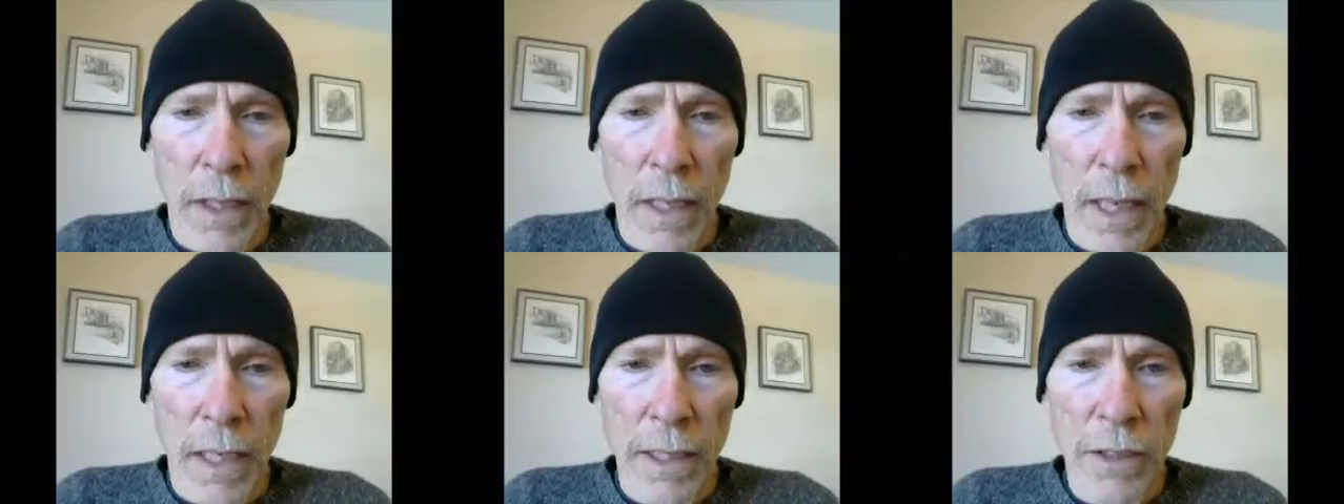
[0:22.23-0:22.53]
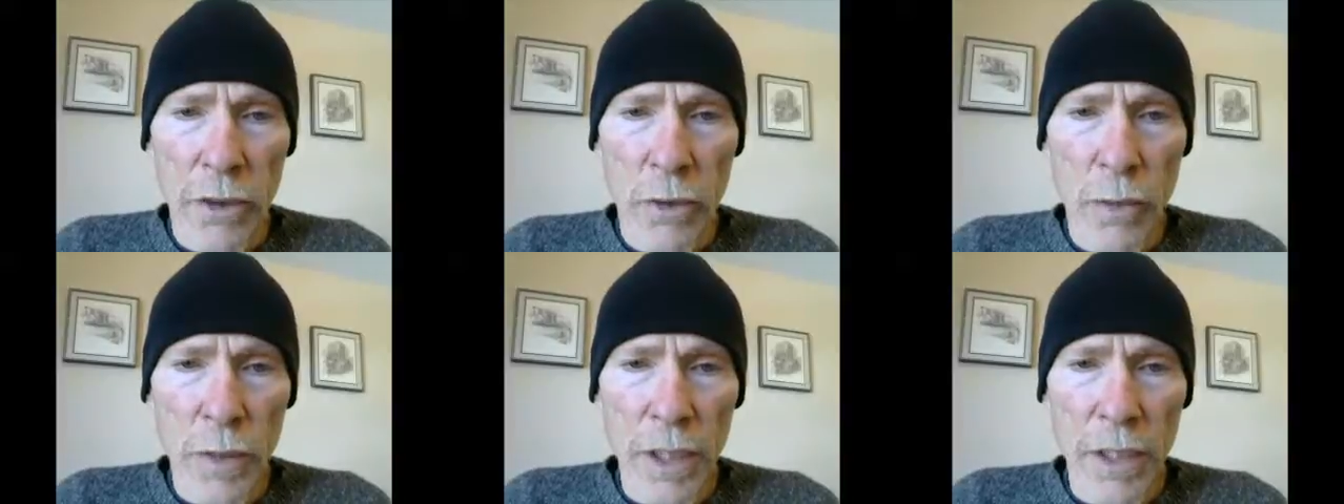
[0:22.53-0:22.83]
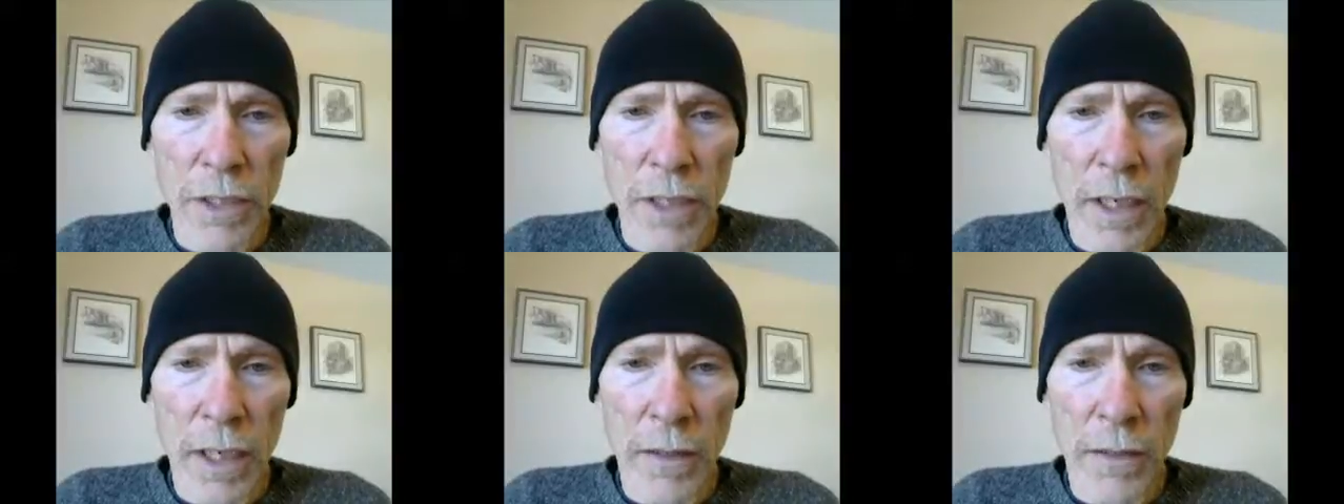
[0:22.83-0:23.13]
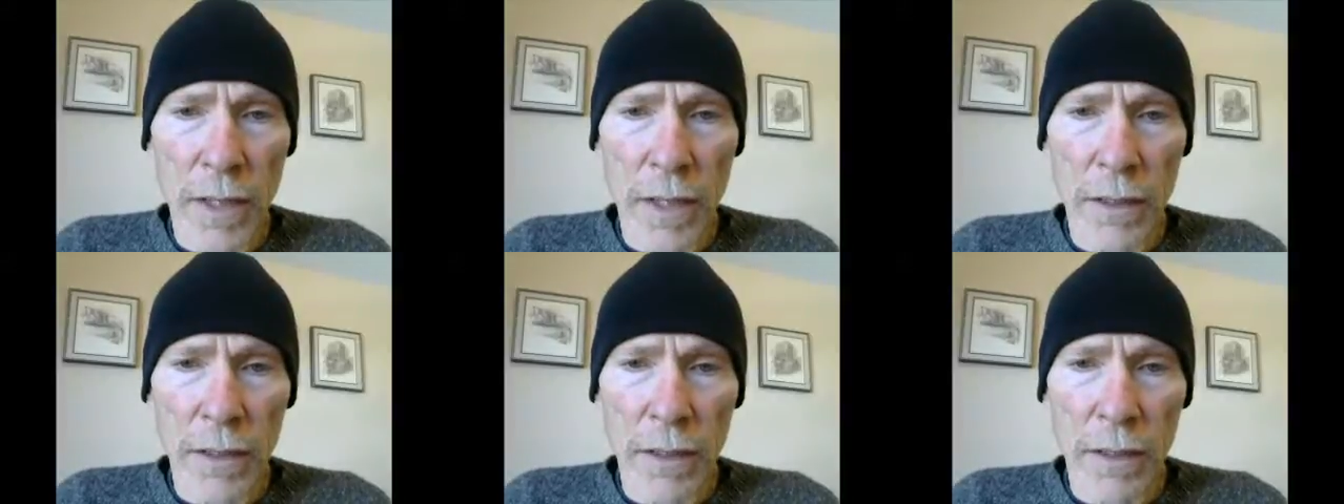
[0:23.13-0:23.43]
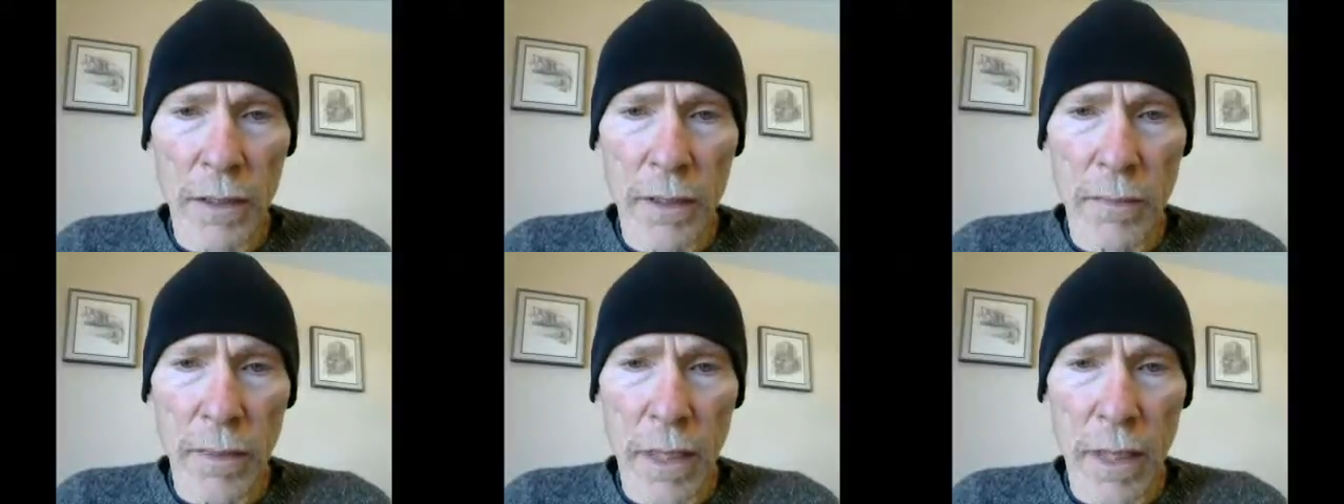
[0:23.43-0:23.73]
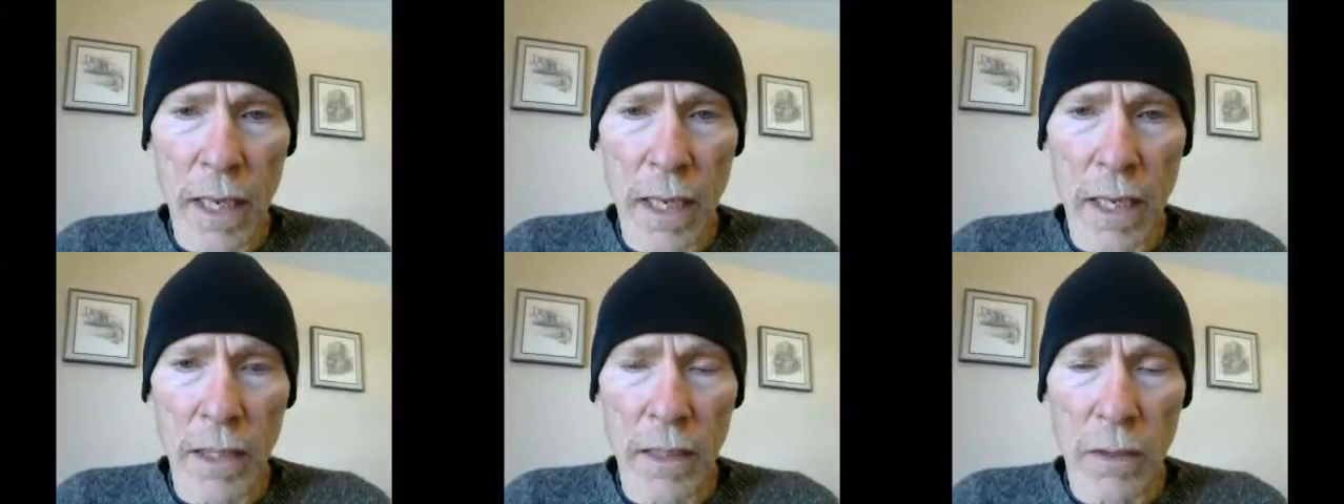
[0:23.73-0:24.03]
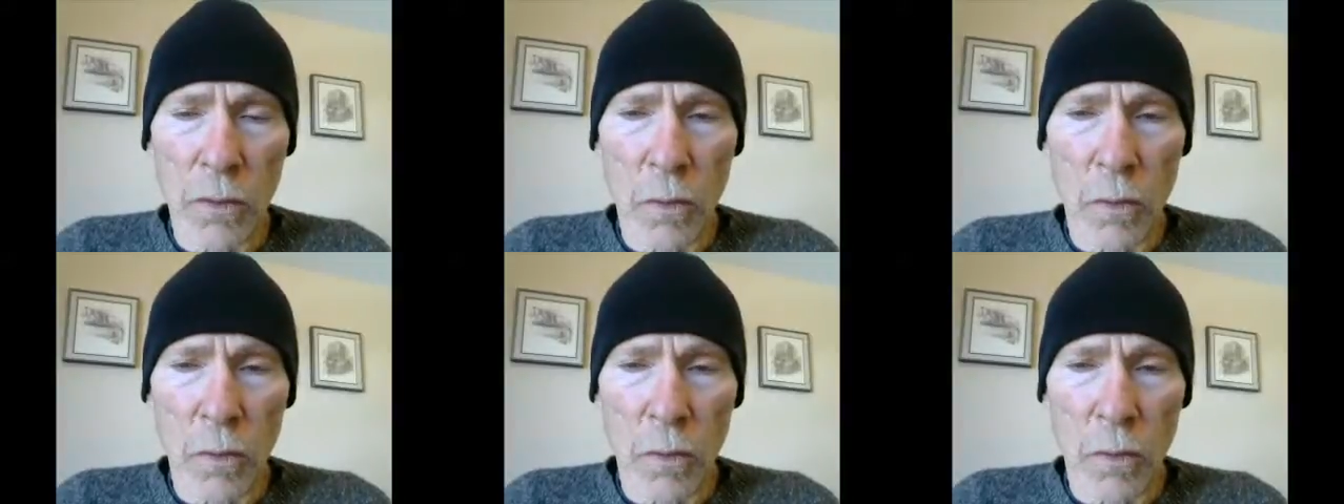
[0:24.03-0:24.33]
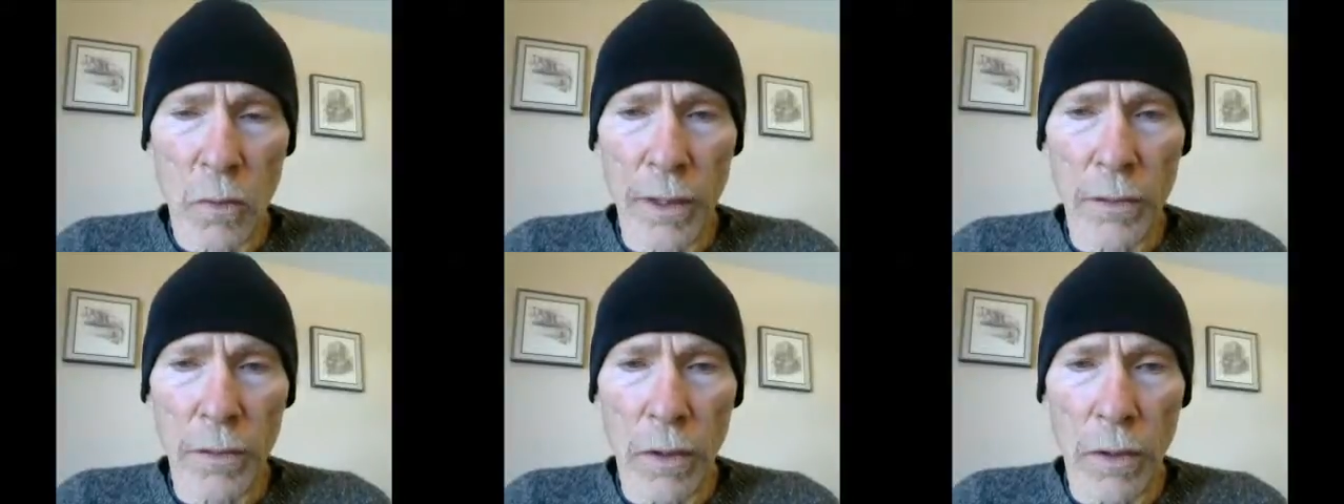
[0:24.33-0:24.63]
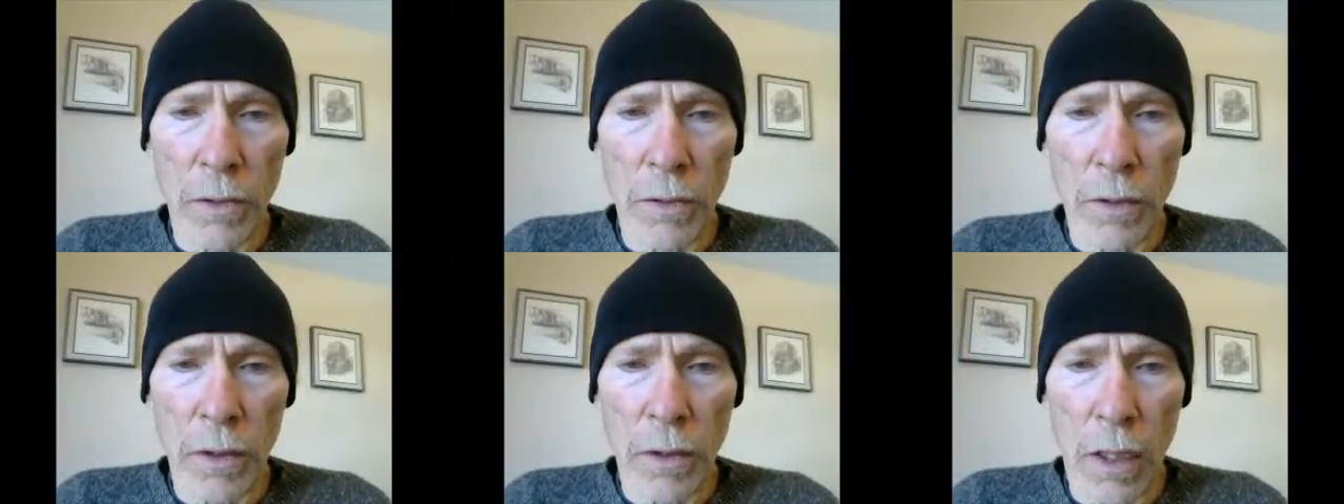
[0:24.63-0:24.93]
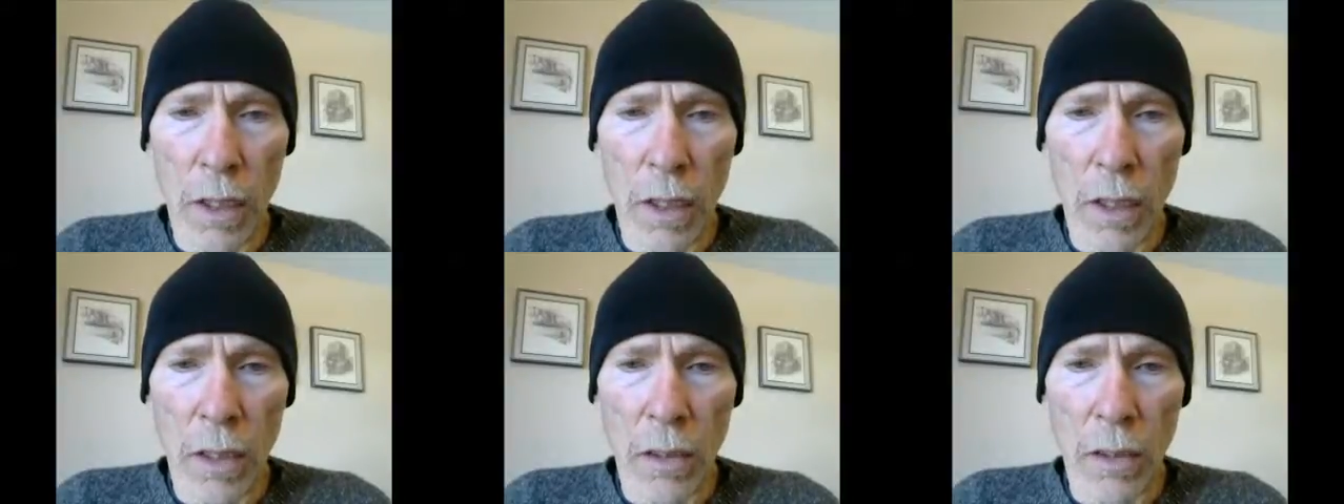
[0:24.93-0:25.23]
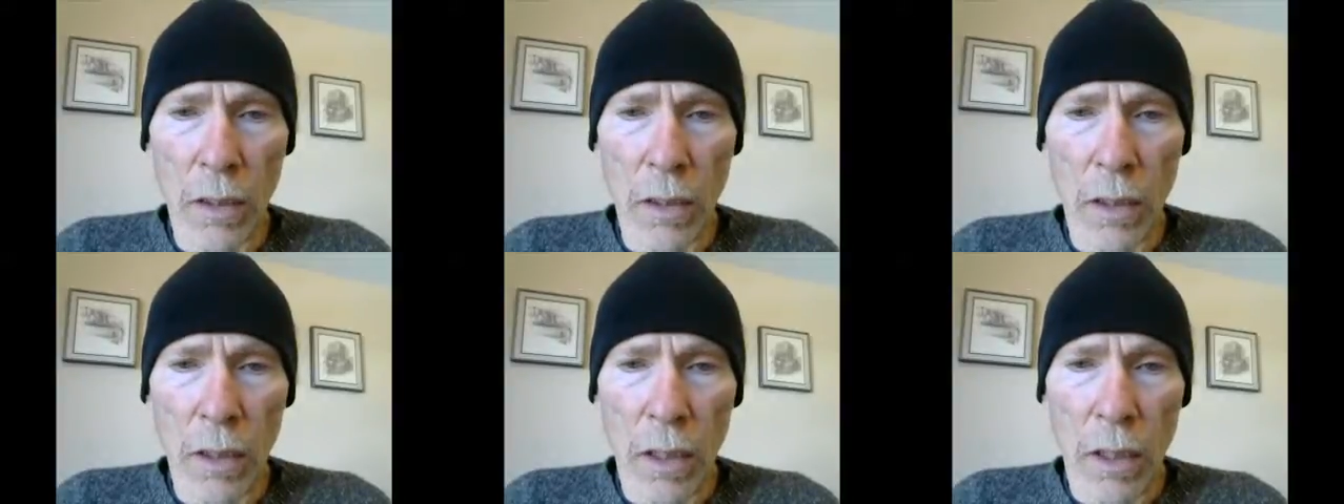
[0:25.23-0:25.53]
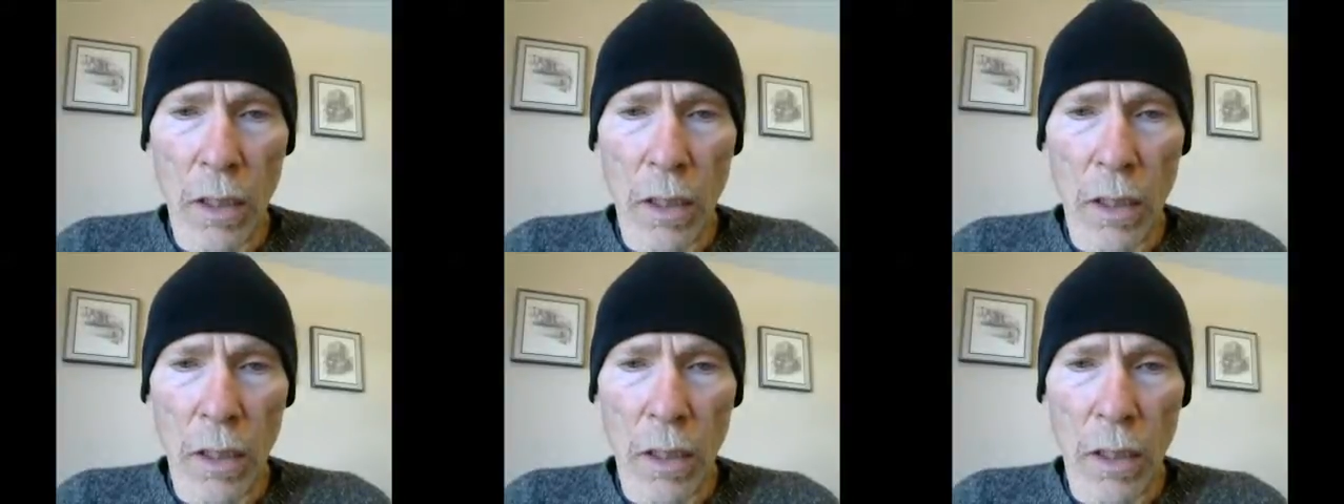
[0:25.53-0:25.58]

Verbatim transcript: As three generations pass while we grow tall,